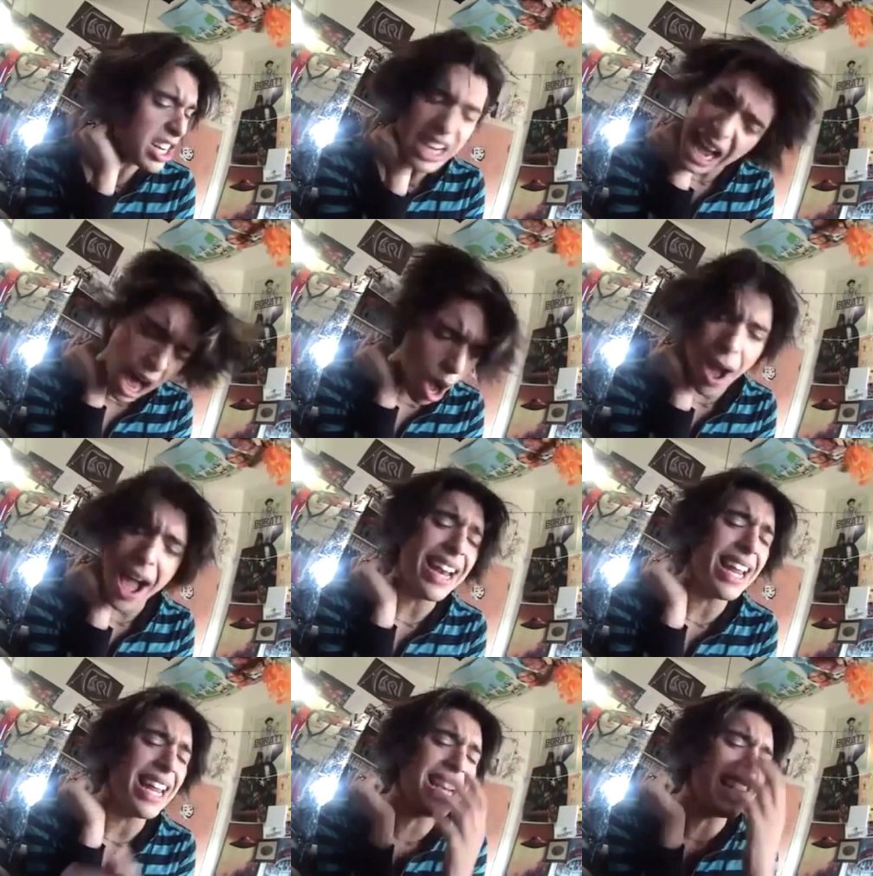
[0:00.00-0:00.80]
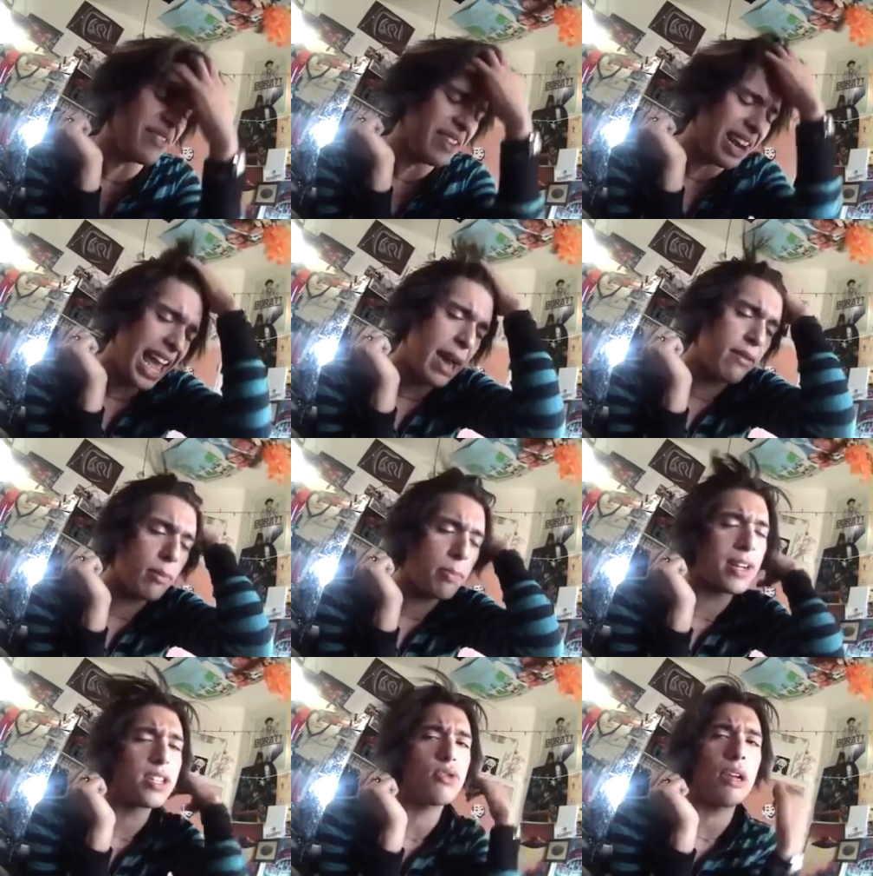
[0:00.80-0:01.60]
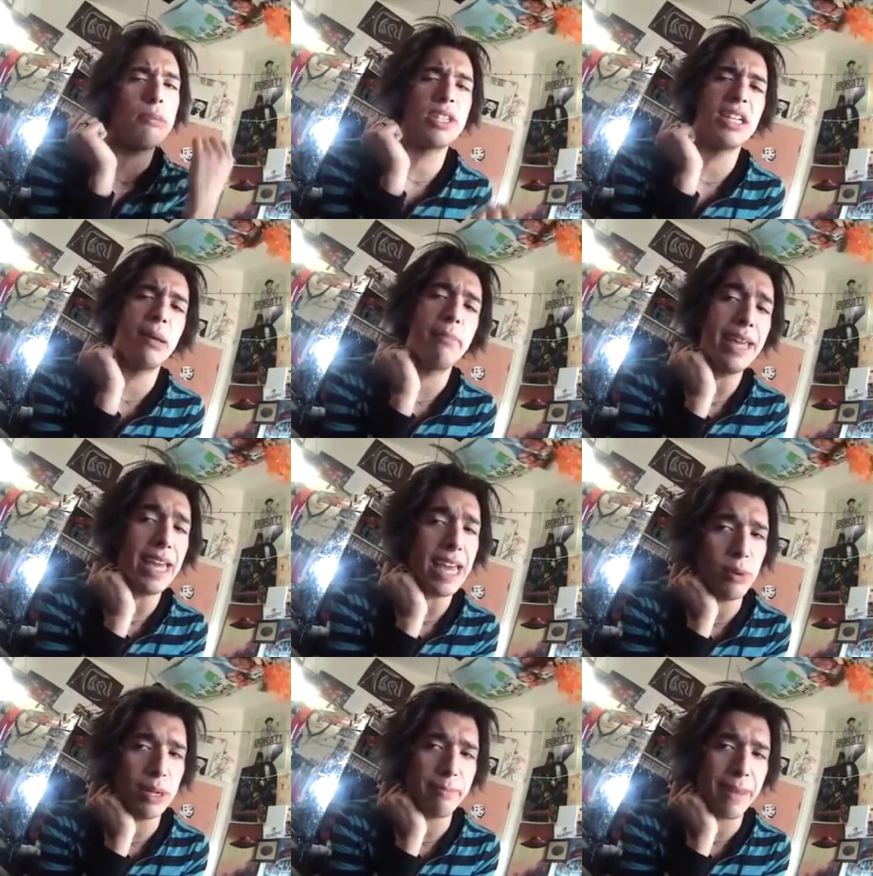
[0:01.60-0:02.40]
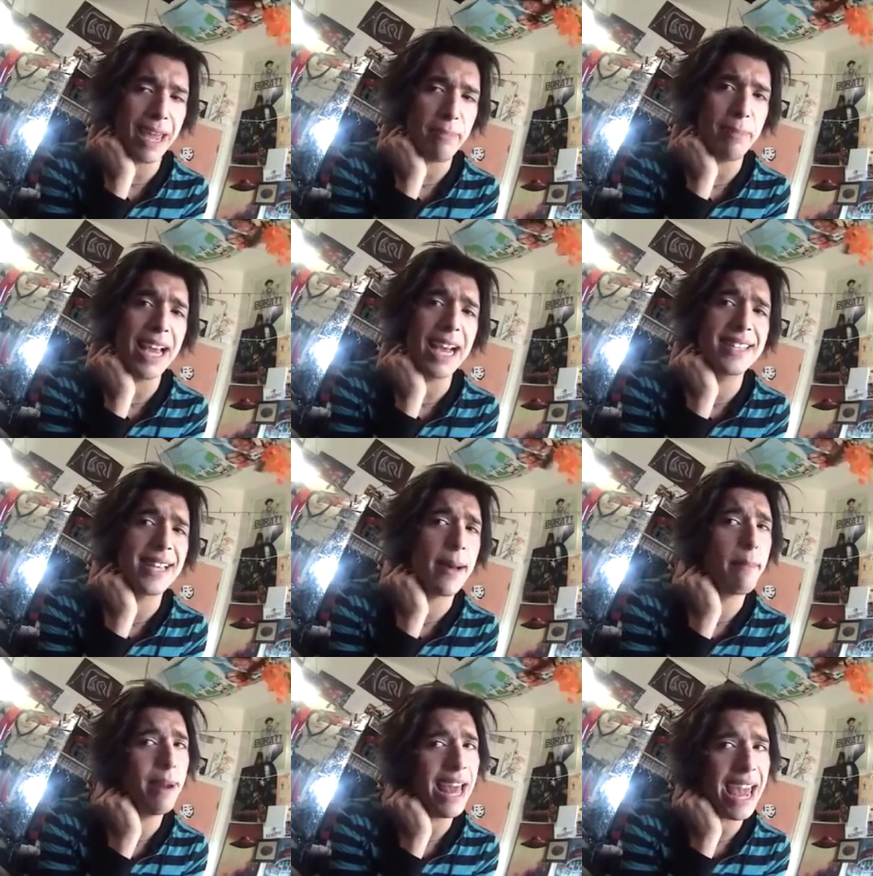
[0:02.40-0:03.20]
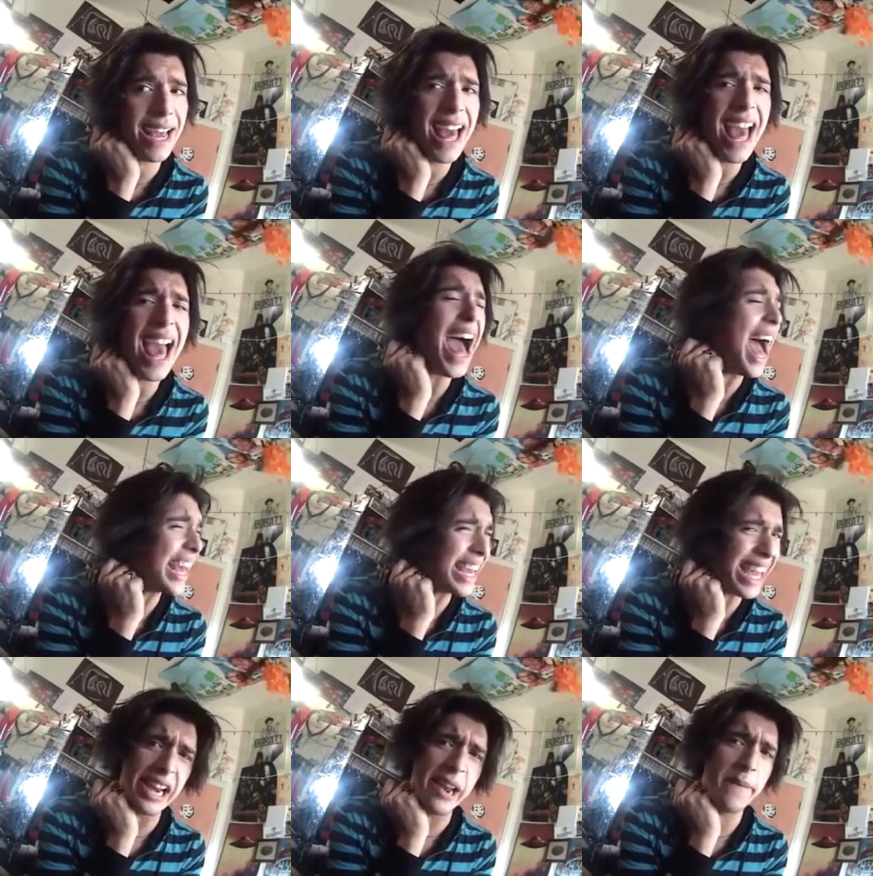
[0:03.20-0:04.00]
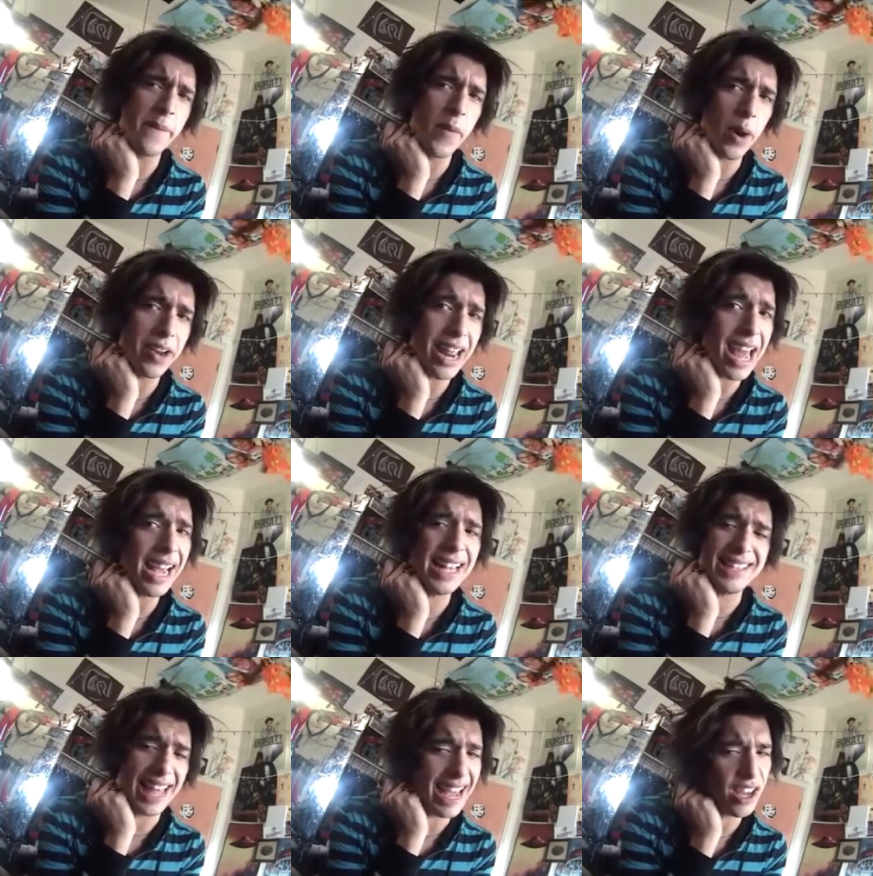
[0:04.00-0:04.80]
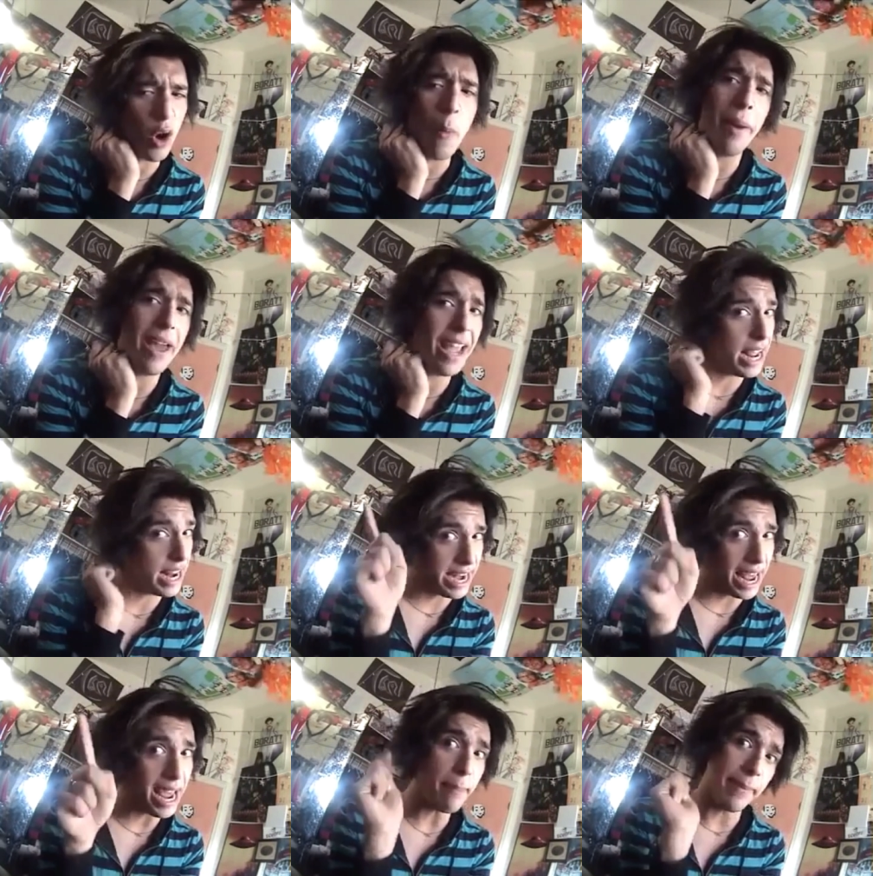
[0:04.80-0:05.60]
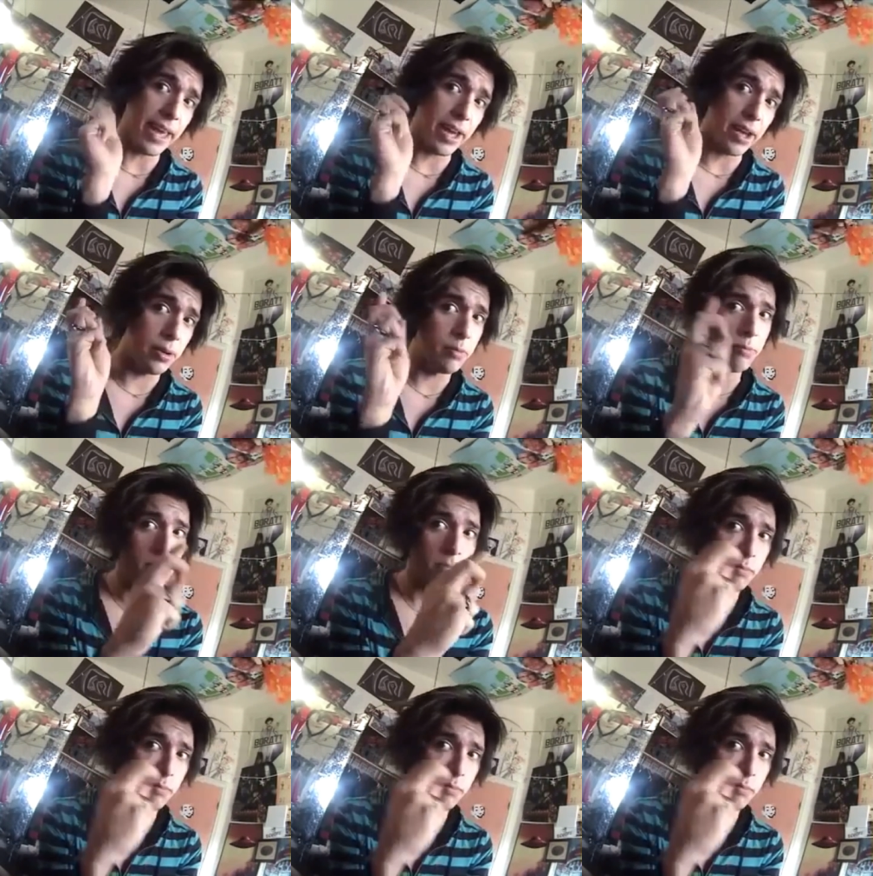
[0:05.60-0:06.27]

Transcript: No, I didn't even have a prescription to begin with, ma'am, because I'm black. I can't afford that because I ain't going to pay that bill.